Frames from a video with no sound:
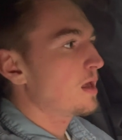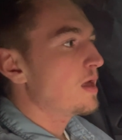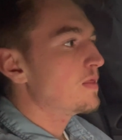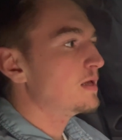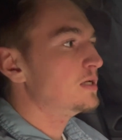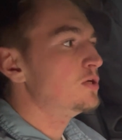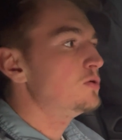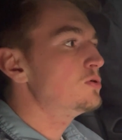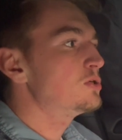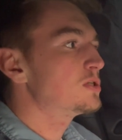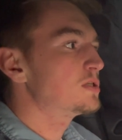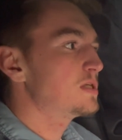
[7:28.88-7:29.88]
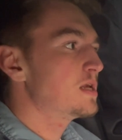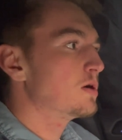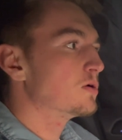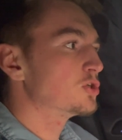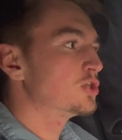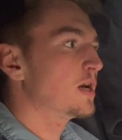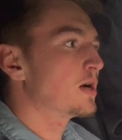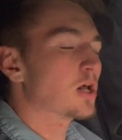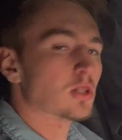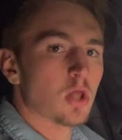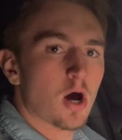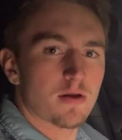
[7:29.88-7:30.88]
they do still share a
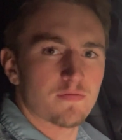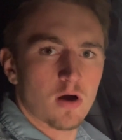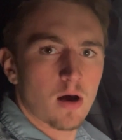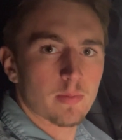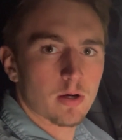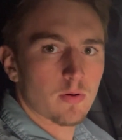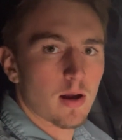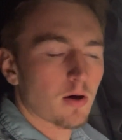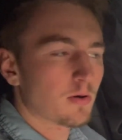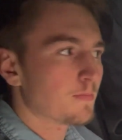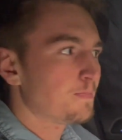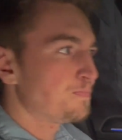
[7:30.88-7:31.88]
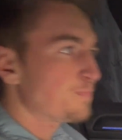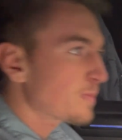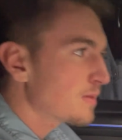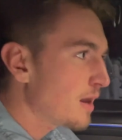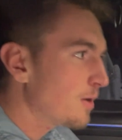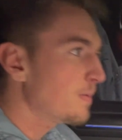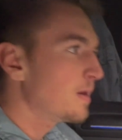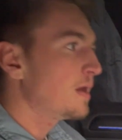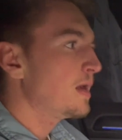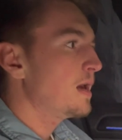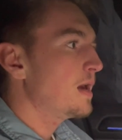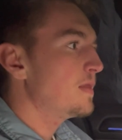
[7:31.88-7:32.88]
lot of common ground. Now,
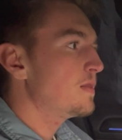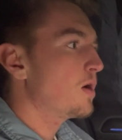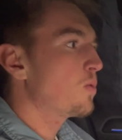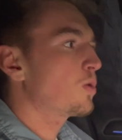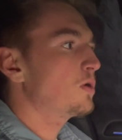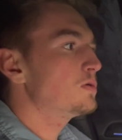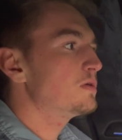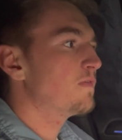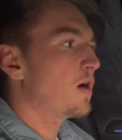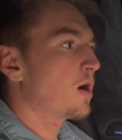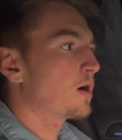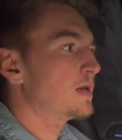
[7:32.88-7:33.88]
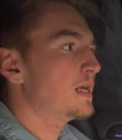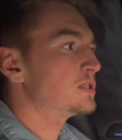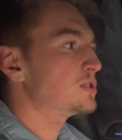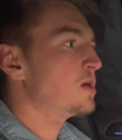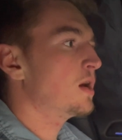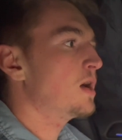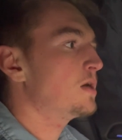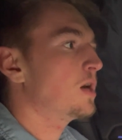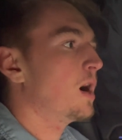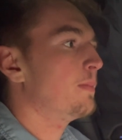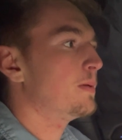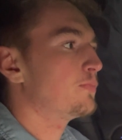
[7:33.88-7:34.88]
in the world of art, it's not
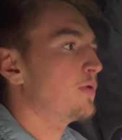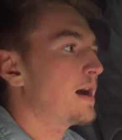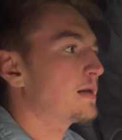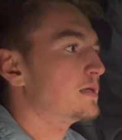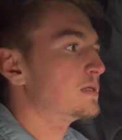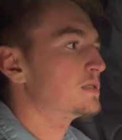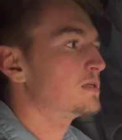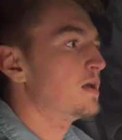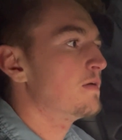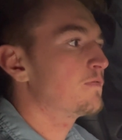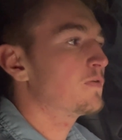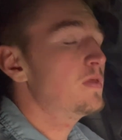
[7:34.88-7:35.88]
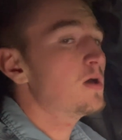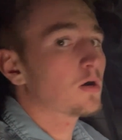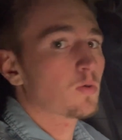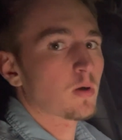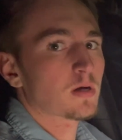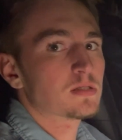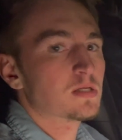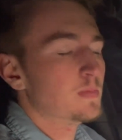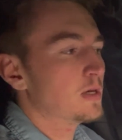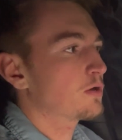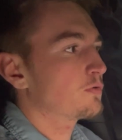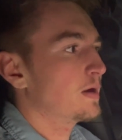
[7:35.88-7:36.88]
uncommon practice for the artworks to be
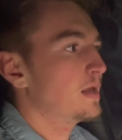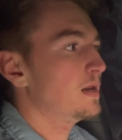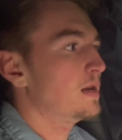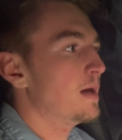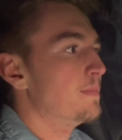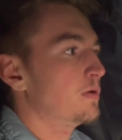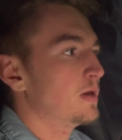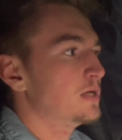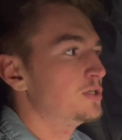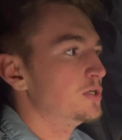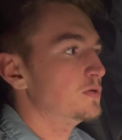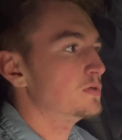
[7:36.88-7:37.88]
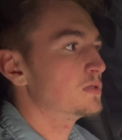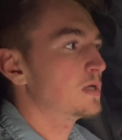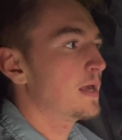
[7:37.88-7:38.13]
created about issues.